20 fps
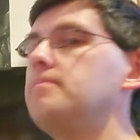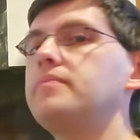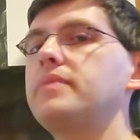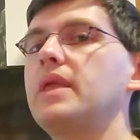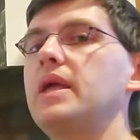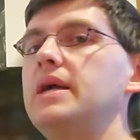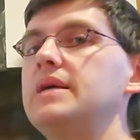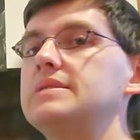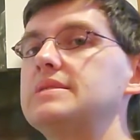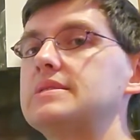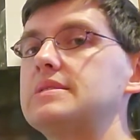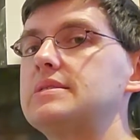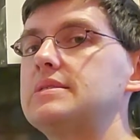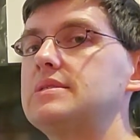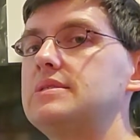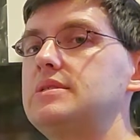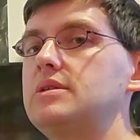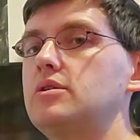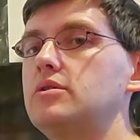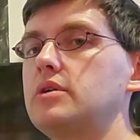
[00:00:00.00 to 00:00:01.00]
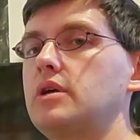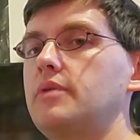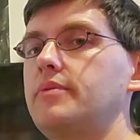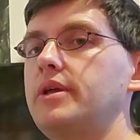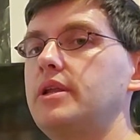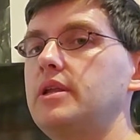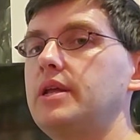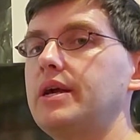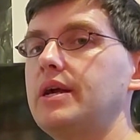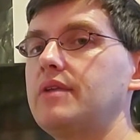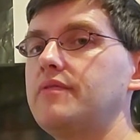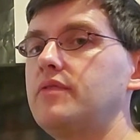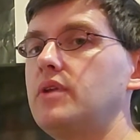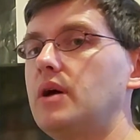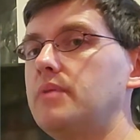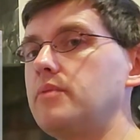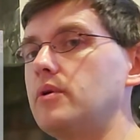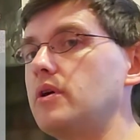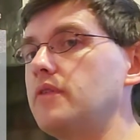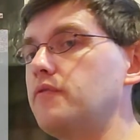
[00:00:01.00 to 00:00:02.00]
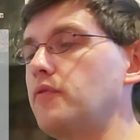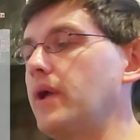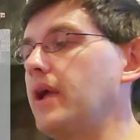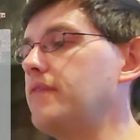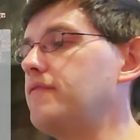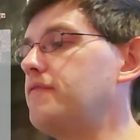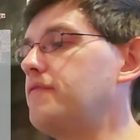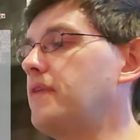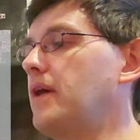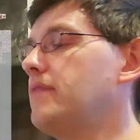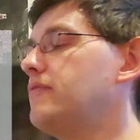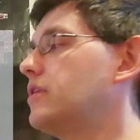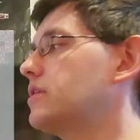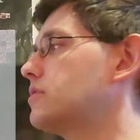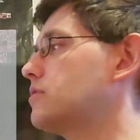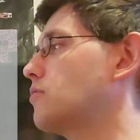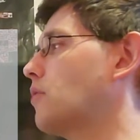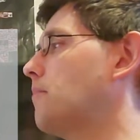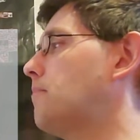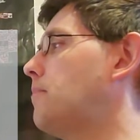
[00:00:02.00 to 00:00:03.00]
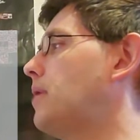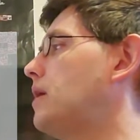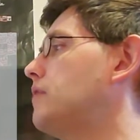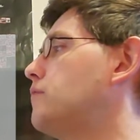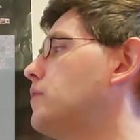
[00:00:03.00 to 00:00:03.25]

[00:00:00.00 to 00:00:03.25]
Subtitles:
It's still going to be a negative number if we have 500 or above,